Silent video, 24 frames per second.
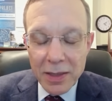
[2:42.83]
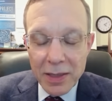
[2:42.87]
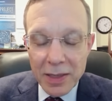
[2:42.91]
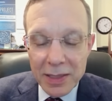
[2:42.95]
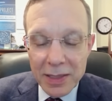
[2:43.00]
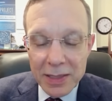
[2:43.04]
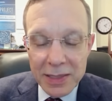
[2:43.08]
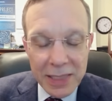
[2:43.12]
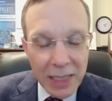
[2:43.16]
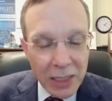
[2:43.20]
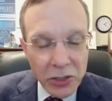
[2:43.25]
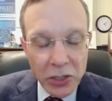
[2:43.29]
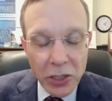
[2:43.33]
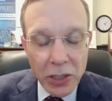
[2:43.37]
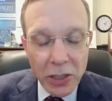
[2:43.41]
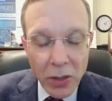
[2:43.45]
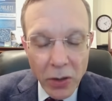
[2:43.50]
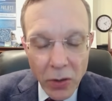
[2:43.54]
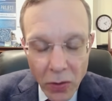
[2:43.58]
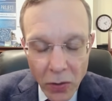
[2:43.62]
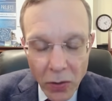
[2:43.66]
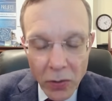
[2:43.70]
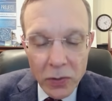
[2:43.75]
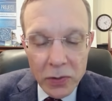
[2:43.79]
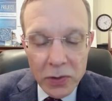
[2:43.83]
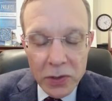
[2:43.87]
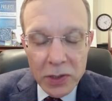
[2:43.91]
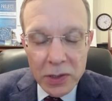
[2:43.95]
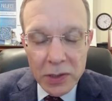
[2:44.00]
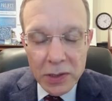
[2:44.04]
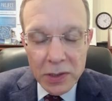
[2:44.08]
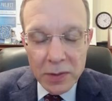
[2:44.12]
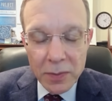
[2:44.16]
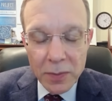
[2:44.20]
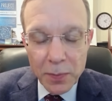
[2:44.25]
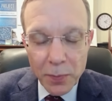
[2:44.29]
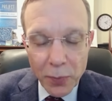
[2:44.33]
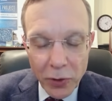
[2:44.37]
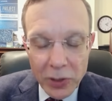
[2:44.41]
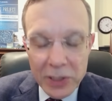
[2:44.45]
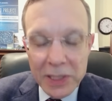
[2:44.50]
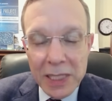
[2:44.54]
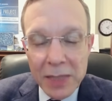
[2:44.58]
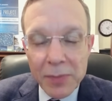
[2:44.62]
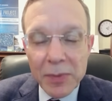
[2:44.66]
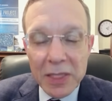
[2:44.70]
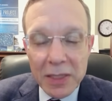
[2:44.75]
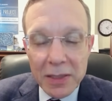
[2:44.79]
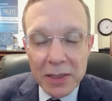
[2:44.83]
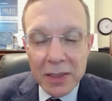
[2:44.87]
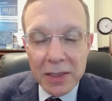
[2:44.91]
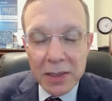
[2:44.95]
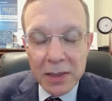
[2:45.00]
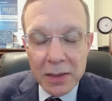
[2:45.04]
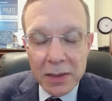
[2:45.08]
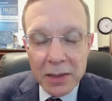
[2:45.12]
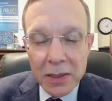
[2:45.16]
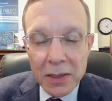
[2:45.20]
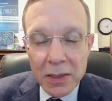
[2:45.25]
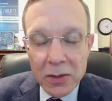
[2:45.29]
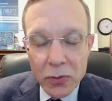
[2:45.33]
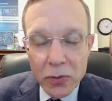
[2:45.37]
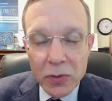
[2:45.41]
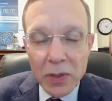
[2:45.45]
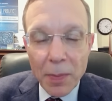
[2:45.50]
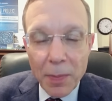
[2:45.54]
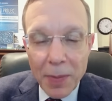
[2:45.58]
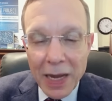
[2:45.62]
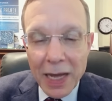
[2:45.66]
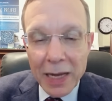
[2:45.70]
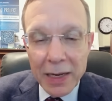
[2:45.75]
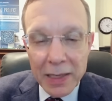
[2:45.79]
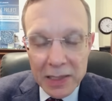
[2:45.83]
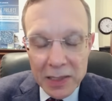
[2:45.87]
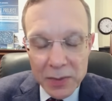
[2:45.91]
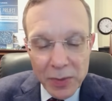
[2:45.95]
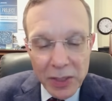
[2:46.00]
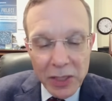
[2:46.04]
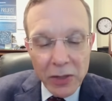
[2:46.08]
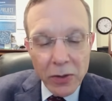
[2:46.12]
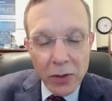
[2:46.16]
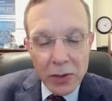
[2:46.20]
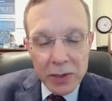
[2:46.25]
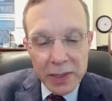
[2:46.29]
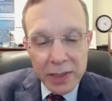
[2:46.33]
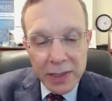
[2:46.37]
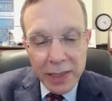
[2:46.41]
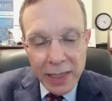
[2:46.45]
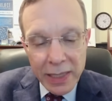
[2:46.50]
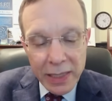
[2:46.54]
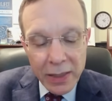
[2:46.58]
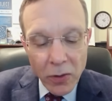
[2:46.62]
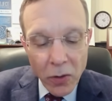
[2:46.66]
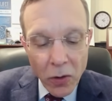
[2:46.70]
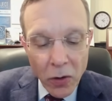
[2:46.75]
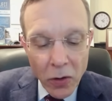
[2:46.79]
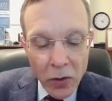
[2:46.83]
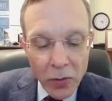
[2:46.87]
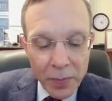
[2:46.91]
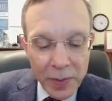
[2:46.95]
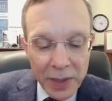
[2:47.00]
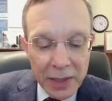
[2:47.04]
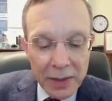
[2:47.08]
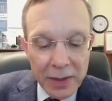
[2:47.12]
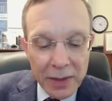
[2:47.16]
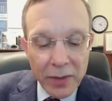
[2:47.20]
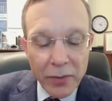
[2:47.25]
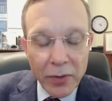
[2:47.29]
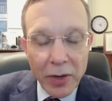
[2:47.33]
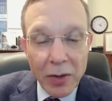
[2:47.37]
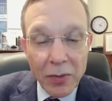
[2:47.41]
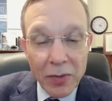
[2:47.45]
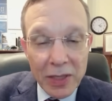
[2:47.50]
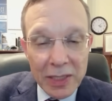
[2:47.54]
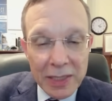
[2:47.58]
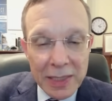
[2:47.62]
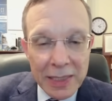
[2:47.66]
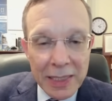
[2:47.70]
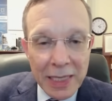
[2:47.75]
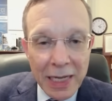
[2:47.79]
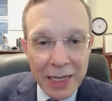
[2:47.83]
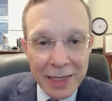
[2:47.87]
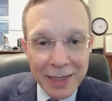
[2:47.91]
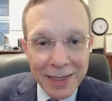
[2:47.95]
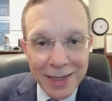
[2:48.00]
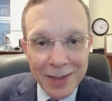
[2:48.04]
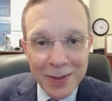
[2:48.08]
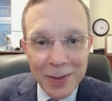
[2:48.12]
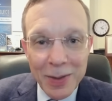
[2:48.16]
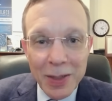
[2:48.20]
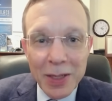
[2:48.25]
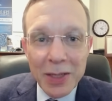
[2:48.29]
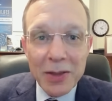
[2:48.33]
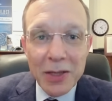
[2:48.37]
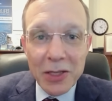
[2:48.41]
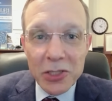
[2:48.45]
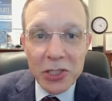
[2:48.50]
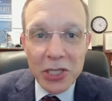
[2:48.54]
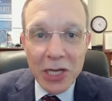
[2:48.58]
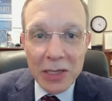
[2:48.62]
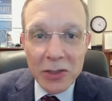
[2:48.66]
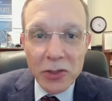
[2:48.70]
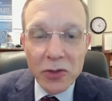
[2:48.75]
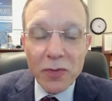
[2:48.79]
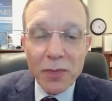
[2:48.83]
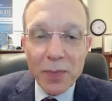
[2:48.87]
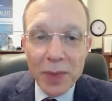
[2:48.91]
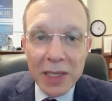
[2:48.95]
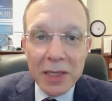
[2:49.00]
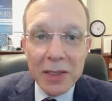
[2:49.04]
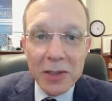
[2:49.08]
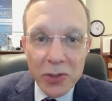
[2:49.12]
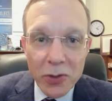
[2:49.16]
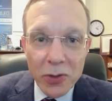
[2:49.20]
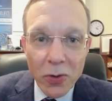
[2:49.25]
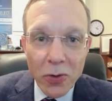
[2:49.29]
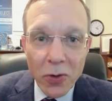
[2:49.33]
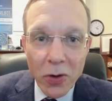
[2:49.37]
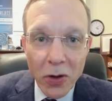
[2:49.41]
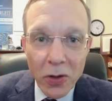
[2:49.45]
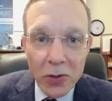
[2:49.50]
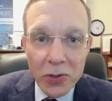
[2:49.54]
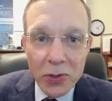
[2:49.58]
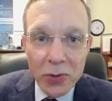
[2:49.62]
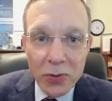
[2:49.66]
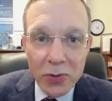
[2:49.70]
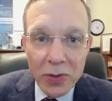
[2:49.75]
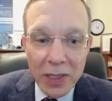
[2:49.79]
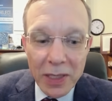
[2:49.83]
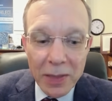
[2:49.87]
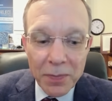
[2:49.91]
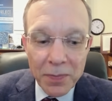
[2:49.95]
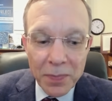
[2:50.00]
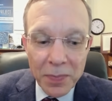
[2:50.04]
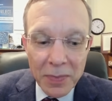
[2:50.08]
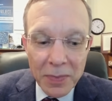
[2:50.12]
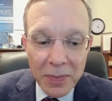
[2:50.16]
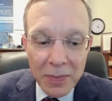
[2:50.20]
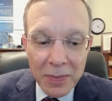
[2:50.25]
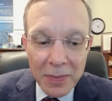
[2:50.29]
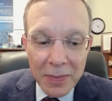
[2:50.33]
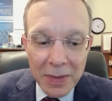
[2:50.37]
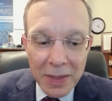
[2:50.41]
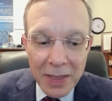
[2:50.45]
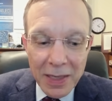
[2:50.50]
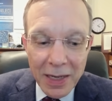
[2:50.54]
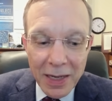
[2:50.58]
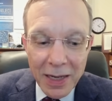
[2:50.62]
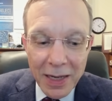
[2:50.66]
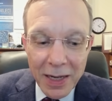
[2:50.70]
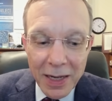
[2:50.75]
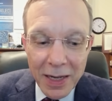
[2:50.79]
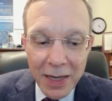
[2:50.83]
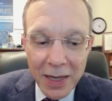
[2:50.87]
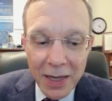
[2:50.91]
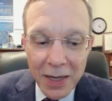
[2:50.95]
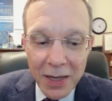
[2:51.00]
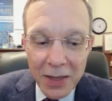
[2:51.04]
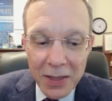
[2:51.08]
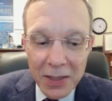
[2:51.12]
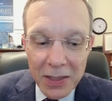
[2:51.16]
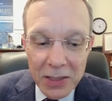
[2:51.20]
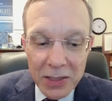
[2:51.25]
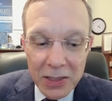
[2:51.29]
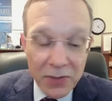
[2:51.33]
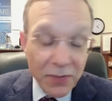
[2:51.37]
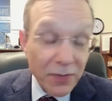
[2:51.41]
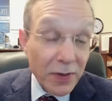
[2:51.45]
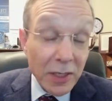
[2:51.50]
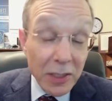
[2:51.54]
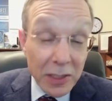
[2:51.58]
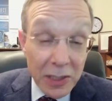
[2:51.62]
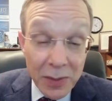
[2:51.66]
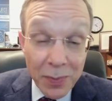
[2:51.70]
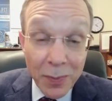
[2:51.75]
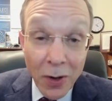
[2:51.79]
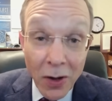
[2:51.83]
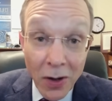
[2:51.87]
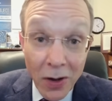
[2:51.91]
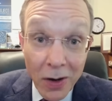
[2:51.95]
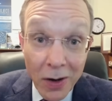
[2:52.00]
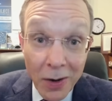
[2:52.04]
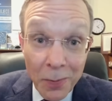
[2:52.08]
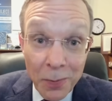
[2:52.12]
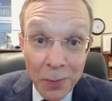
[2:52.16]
such a close proximity to the planets, because they orbit around the sun and the chance of being so close to them is very small.